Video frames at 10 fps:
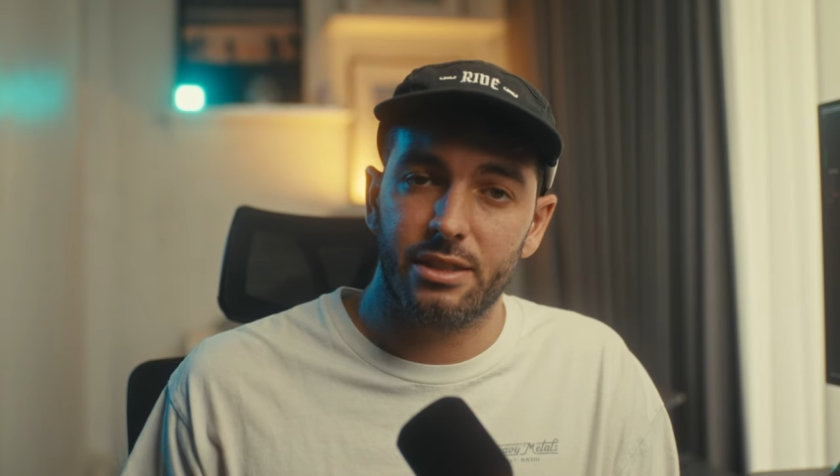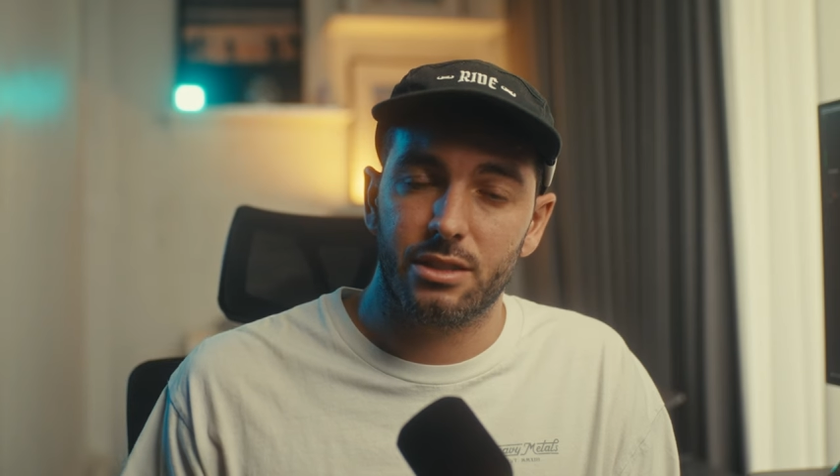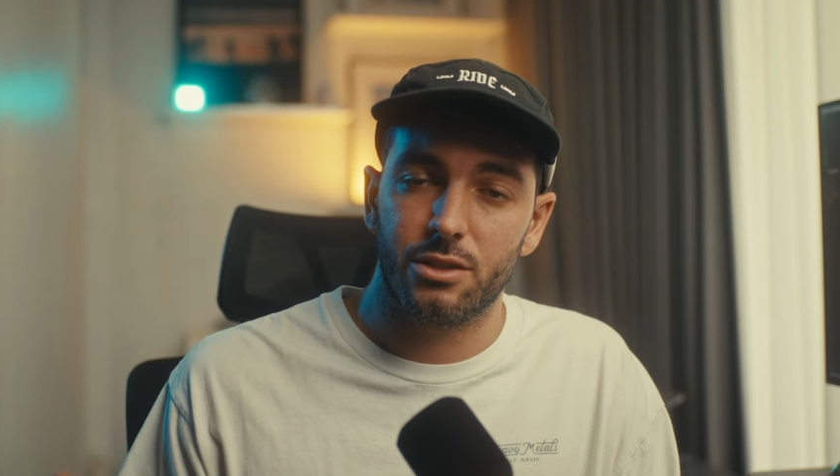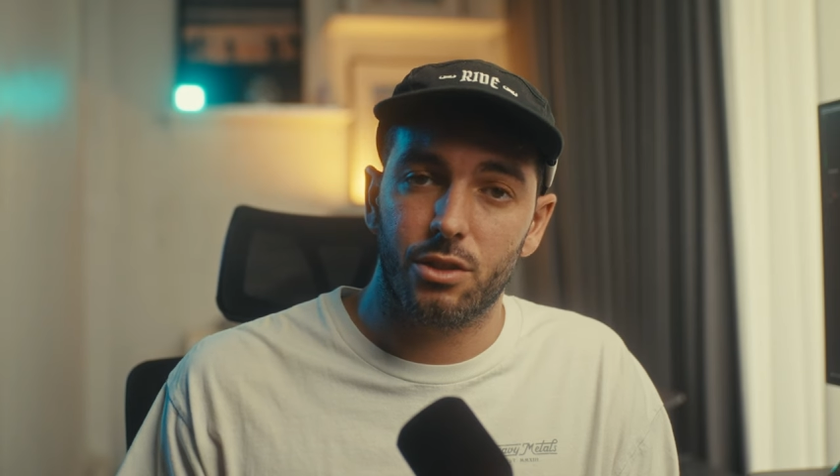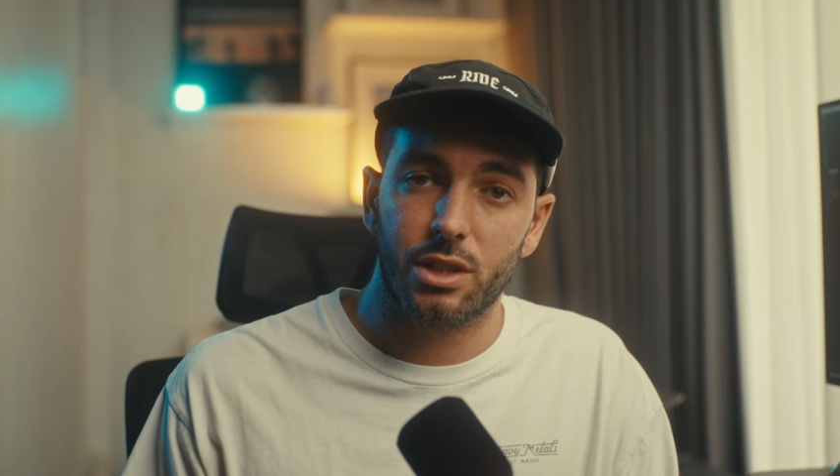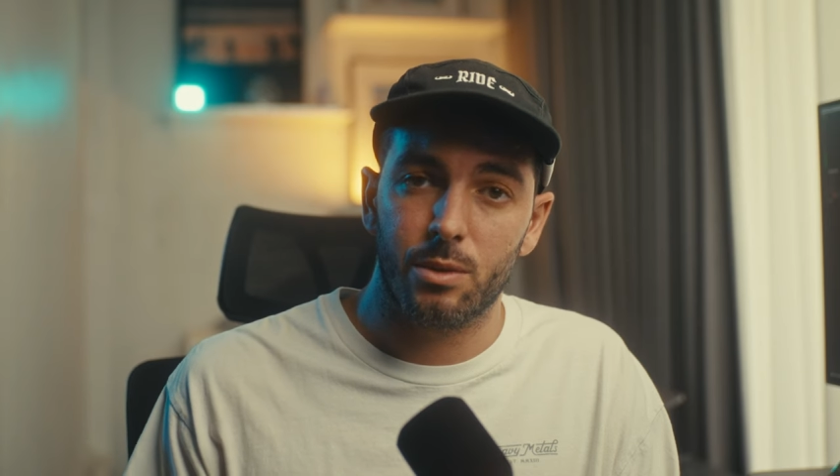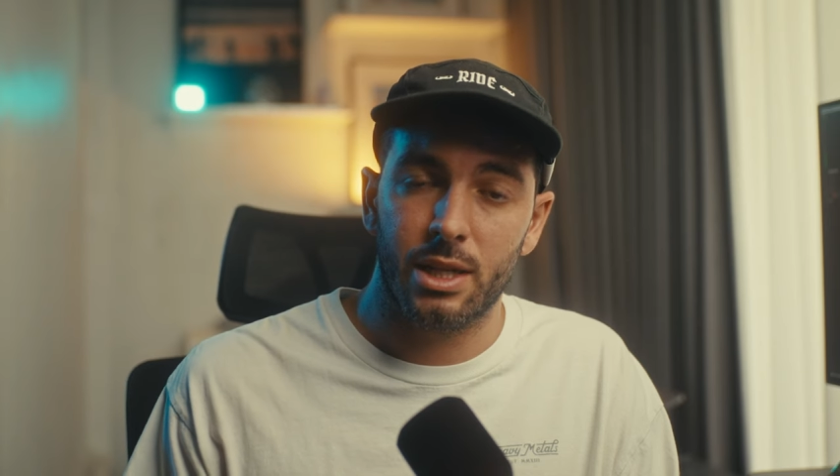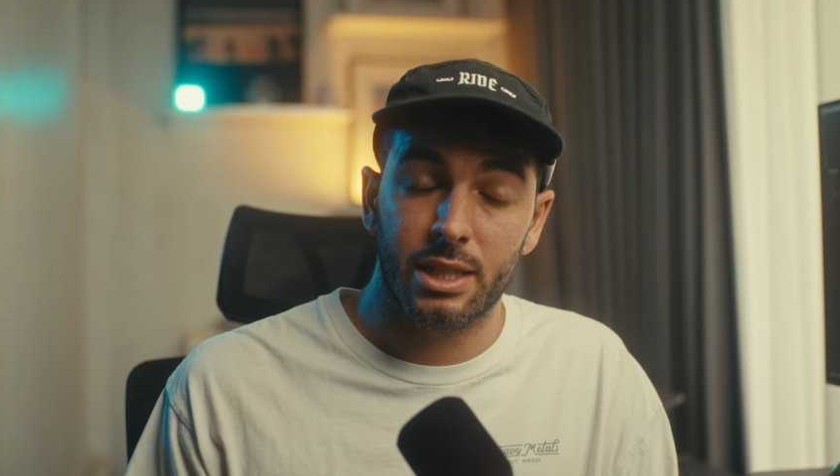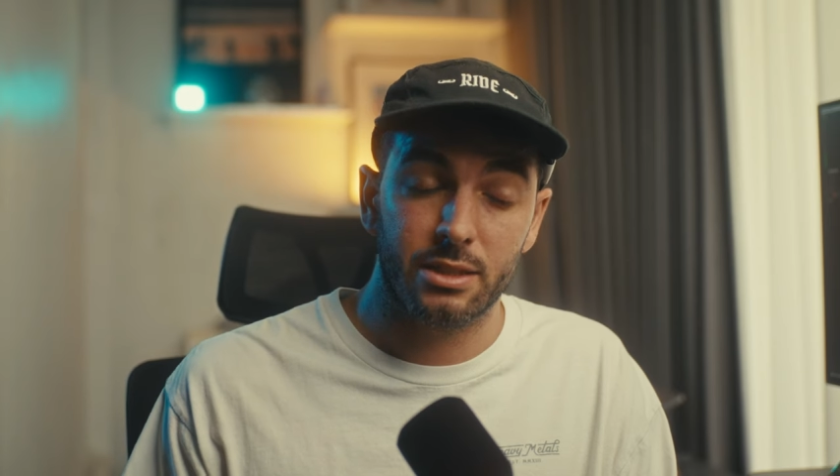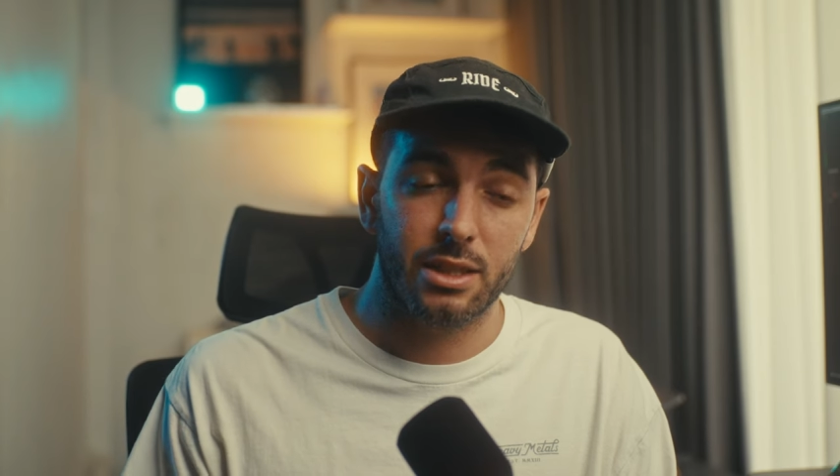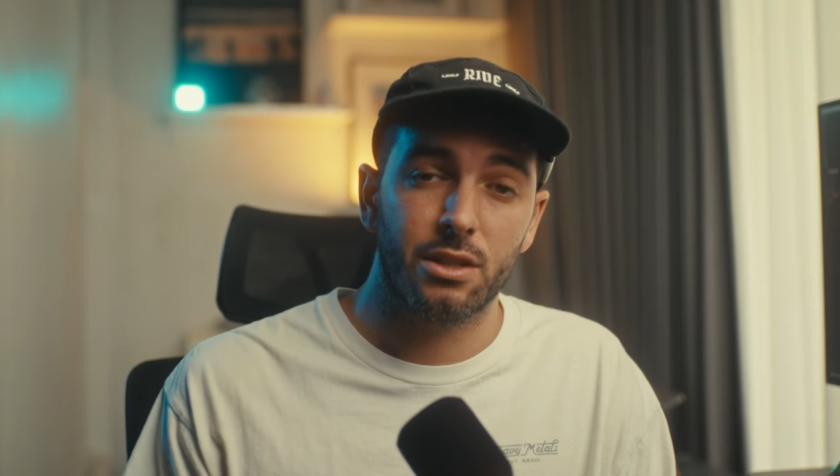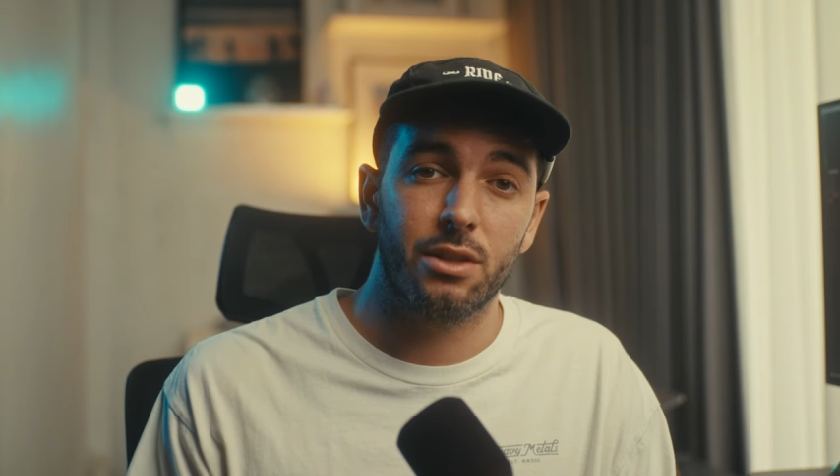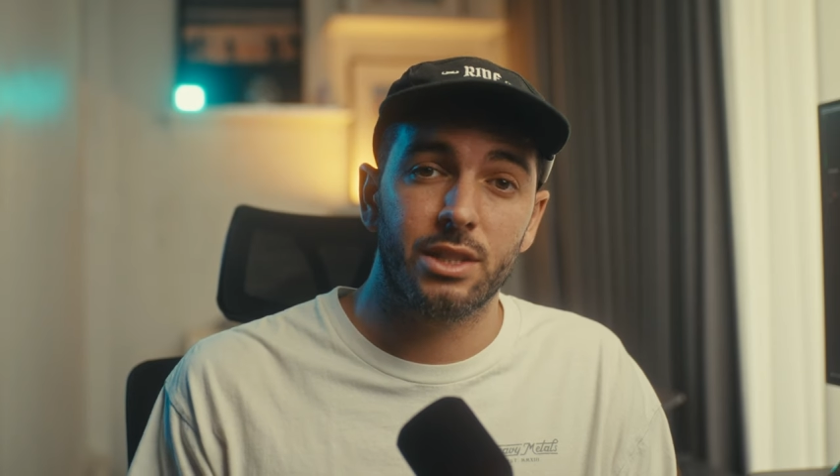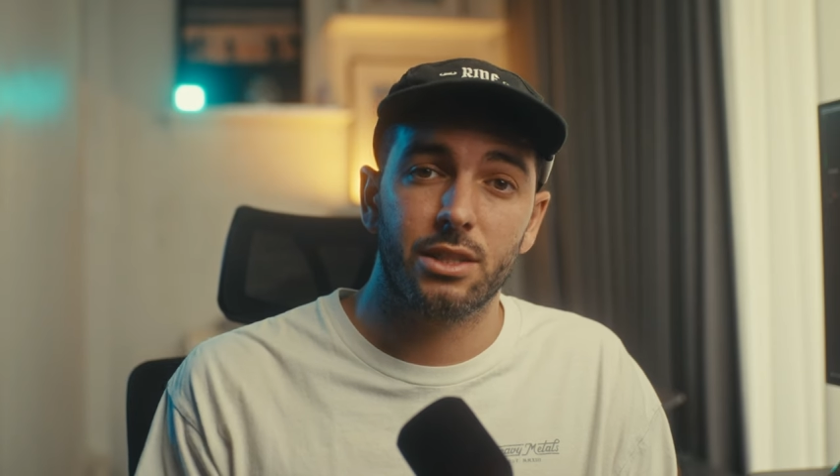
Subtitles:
this Joker one, is the Kodak